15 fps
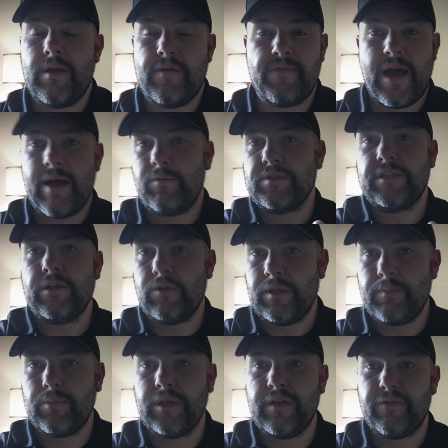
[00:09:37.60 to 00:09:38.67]
that was the only
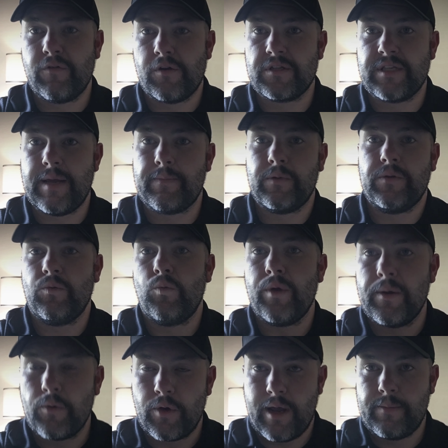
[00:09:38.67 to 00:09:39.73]
bleed, for example, and we
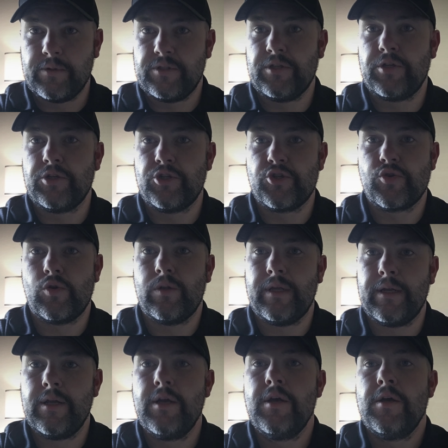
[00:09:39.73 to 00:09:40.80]
were able to control
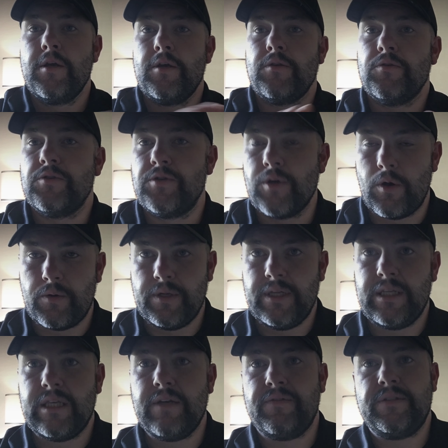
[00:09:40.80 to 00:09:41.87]
it, you don't need to
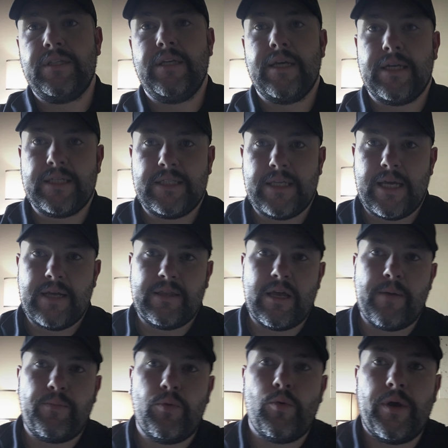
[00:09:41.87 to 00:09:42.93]
give TXA at
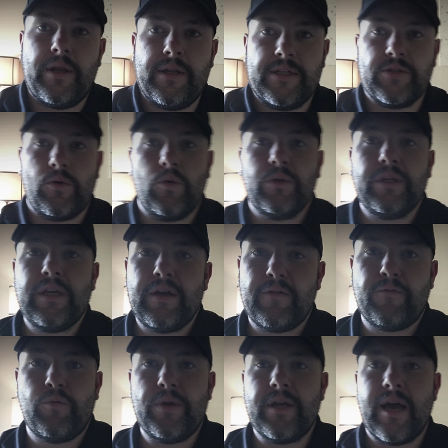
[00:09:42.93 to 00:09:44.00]
that point. It's only
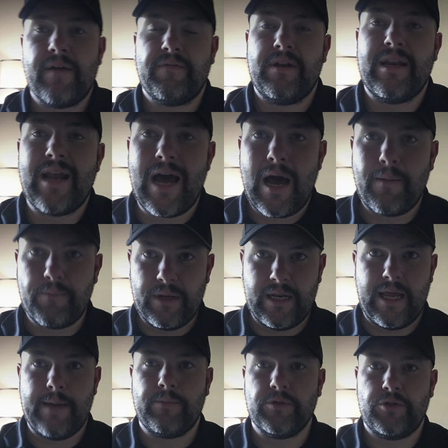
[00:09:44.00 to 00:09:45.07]
if we have not been
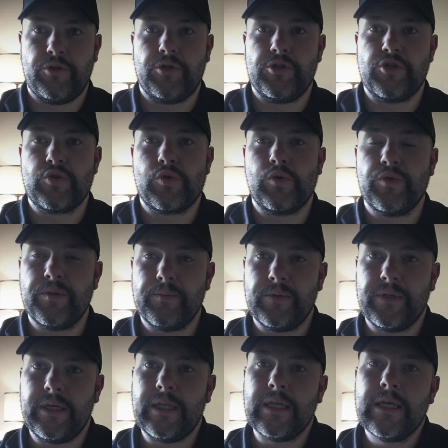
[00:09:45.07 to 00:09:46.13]
able to control the
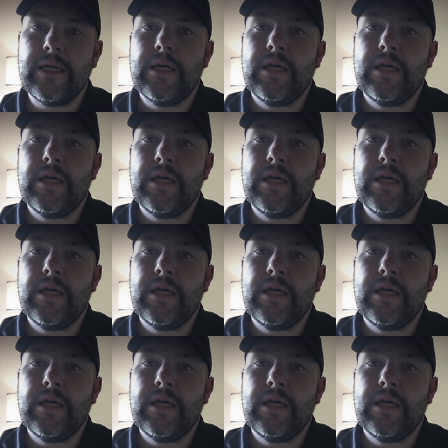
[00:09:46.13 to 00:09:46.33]
bleed